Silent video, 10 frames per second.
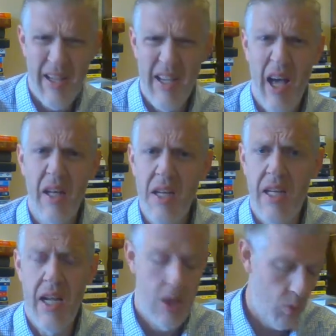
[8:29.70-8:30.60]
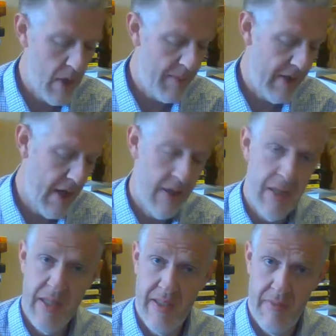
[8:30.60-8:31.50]
I could, I'll indicate the website in
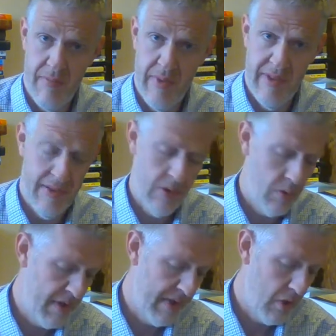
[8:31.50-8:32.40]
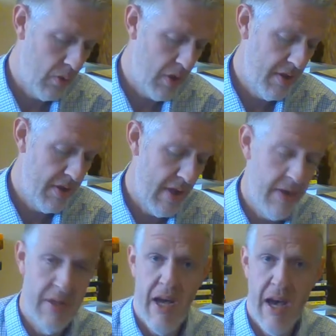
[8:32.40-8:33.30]
these sort of situations
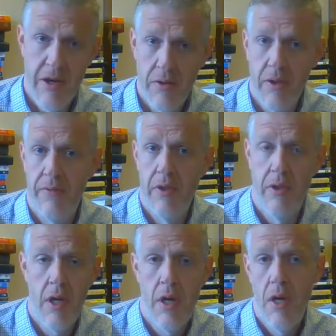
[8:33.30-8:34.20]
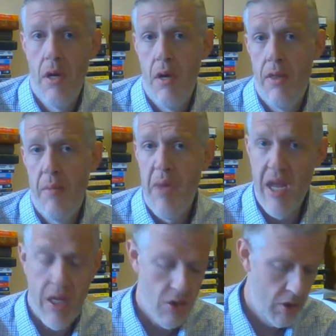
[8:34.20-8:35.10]
and the title of the, the
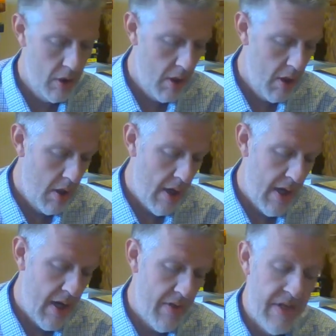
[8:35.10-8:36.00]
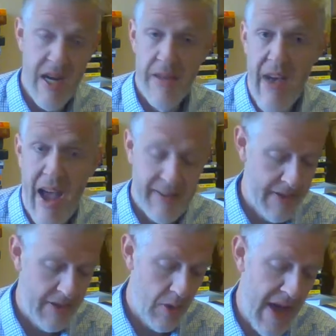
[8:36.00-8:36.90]
page uh, and the date of
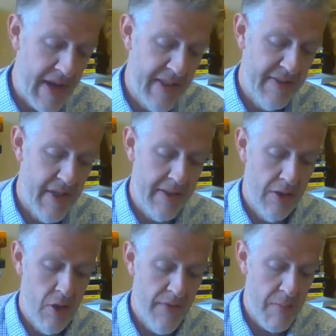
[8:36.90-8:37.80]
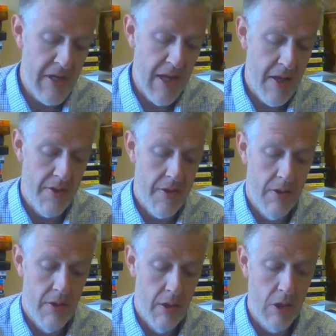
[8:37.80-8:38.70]
access. So I accessed this on November tenth
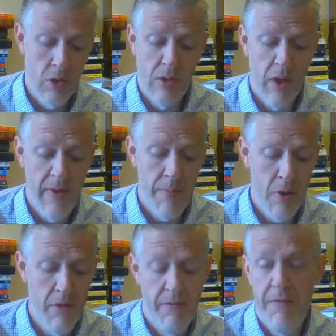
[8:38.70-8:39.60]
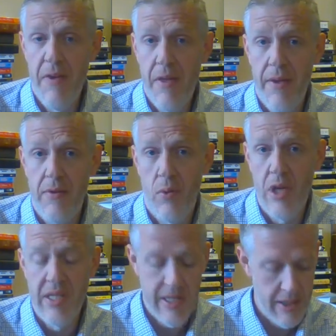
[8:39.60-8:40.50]
or November fifth of
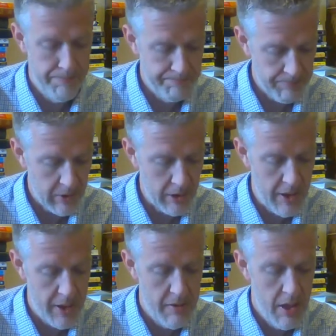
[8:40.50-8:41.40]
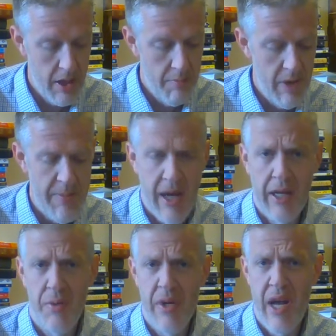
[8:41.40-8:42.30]
twenty ten, okay? But I'm not
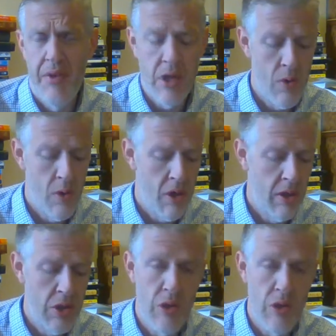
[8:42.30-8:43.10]
going to read out the U R L.